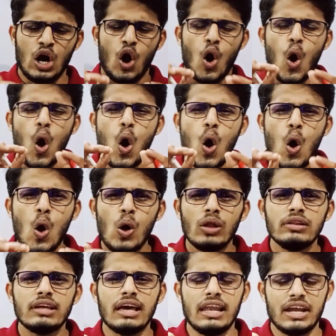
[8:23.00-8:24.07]
all
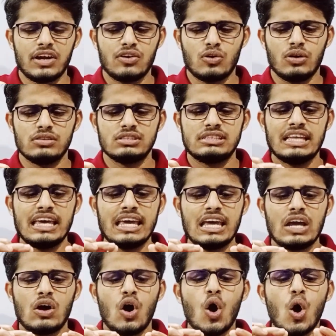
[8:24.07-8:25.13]
the electrons,
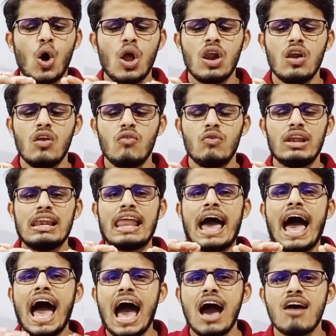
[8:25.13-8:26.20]
they all will
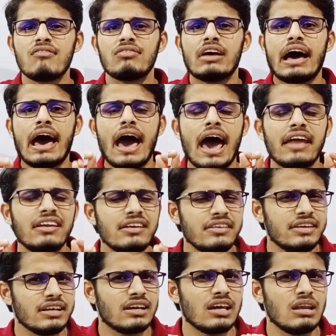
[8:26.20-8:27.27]
have
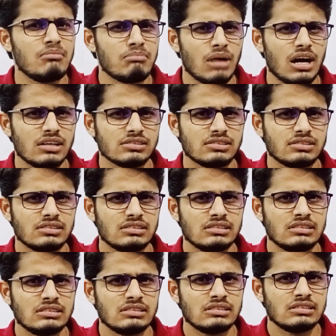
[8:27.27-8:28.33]
identical mass.
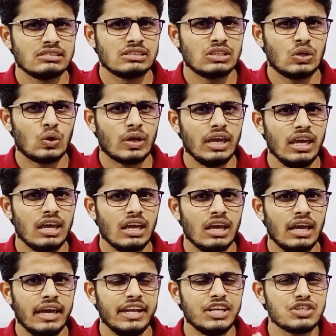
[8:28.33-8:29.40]
Okay,
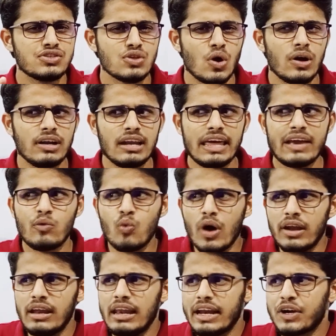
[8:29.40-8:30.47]
it is not like
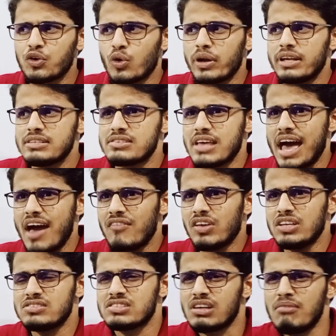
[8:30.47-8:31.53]
one electron is
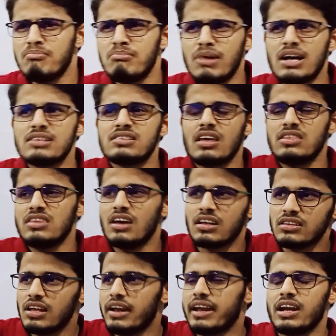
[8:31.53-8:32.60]
having some mass and the
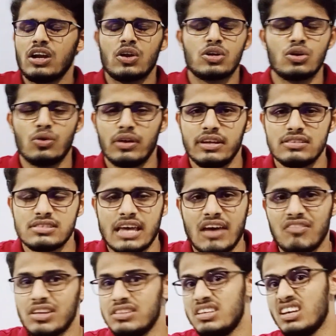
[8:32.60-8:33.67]
other electron is
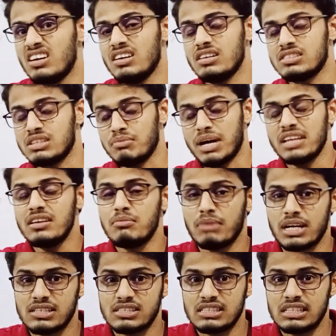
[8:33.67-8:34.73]
having some other
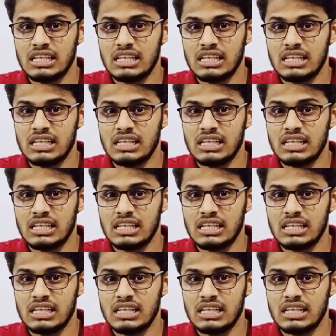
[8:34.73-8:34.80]
mass.